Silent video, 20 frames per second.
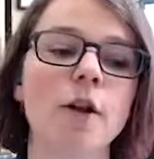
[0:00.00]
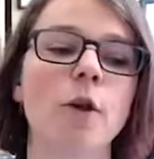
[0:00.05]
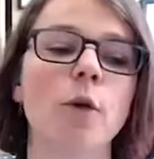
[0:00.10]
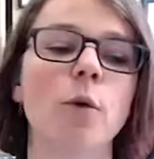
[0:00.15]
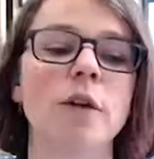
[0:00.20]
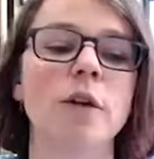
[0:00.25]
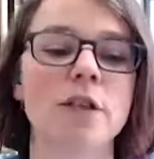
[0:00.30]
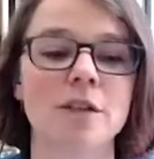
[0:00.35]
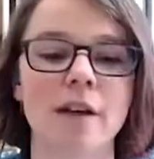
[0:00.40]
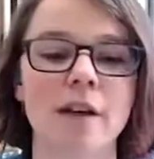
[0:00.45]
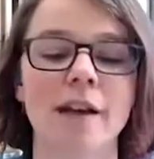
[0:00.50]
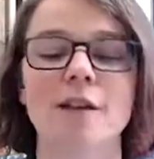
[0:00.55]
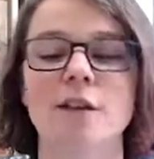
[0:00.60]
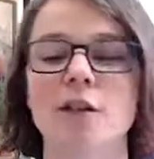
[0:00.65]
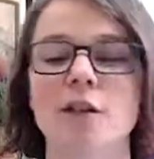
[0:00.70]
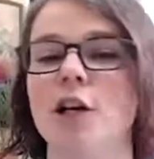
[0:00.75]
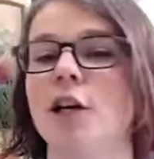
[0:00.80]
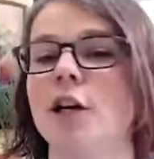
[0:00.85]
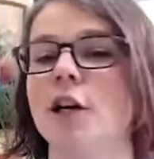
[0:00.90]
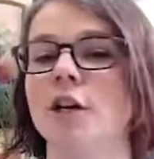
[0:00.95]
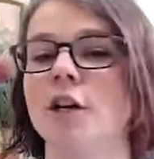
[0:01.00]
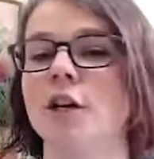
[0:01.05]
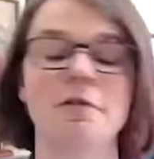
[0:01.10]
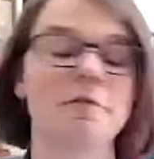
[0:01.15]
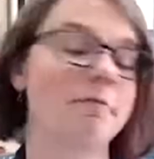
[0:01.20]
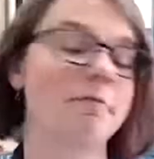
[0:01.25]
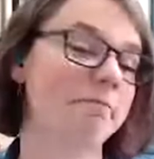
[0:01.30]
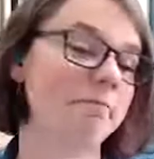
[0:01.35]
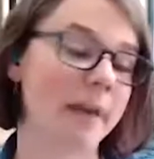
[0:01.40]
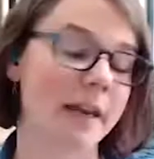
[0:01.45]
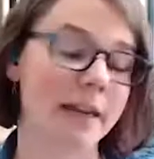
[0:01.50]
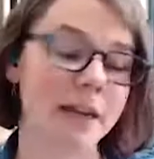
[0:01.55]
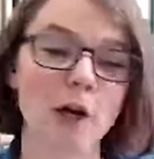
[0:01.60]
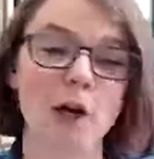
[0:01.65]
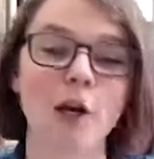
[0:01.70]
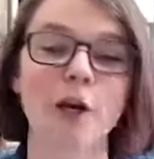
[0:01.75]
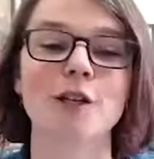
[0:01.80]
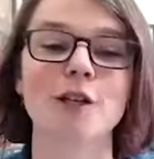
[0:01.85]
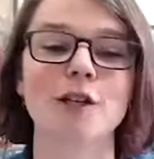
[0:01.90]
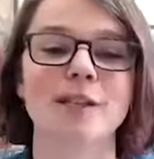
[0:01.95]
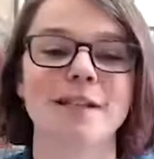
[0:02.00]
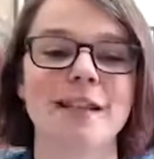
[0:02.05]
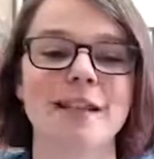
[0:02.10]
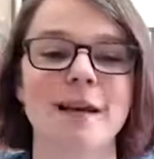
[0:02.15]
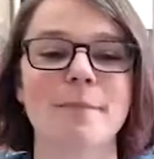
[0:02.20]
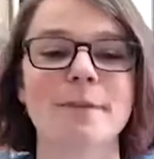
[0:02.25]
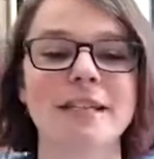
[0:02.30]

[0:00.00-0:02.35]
which then in turn encourages them